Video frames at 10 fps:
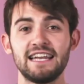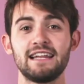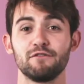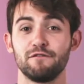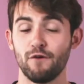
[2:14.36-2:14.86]

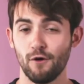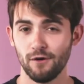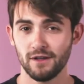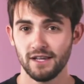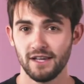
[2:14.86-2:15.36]
level 4,
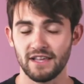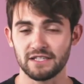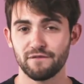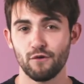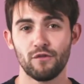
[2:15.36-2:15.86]

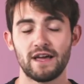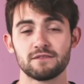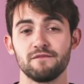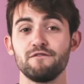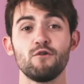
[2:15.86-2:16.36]
that's
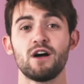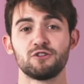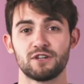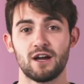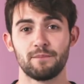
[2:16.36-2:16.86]

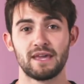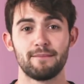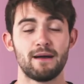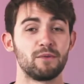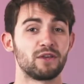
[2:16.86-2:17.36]
4,400
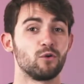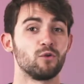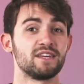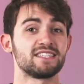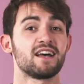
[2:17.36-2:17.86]
RPM, and we call
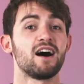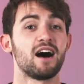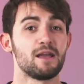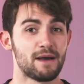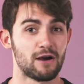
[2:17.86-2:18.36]
this
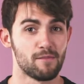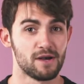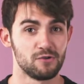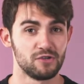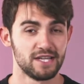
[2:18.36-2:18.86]
high power
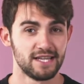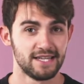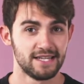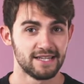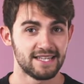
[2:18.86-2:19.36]
mode.
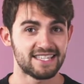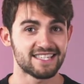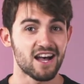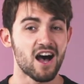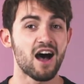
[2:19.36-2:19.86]
This is
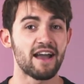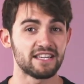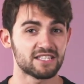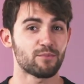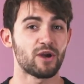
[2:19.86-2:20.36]
our
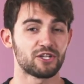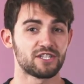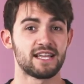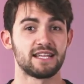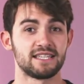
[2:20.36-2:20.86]
highest pressure
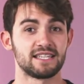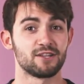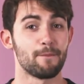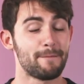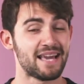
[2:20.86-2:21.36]
setting,
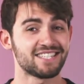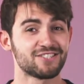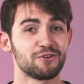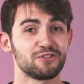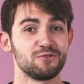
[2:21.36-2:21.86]
so best
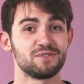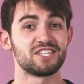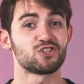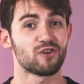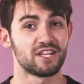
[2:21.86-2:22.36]
not use it
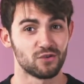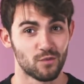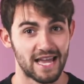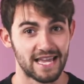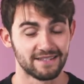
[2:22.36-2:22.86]
straight
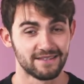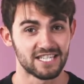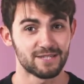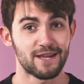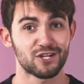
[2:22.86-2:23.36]
away,
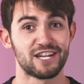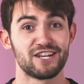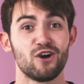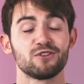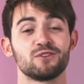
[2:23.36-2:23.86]
especially
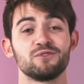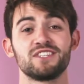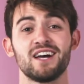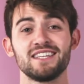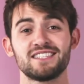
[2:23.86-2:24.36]
not on
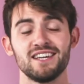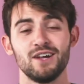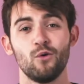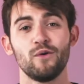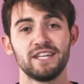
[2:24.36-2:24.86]
tight
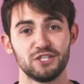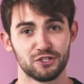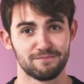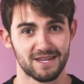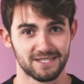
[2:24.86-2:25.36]
or
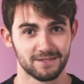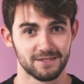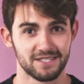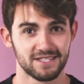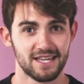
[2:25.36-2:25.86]
injured
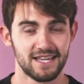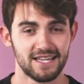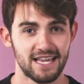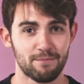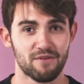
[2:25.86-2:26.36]
muscles.
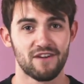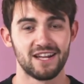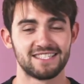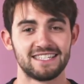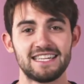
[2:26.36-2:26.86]
It
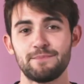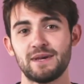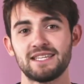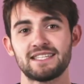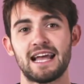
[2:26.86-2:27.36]
provides the
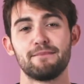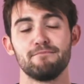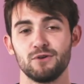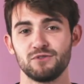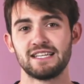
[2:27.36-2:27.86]
deepest and
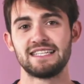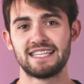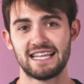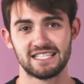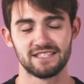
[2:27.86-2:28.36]
most
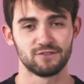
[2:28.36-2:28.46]
intensive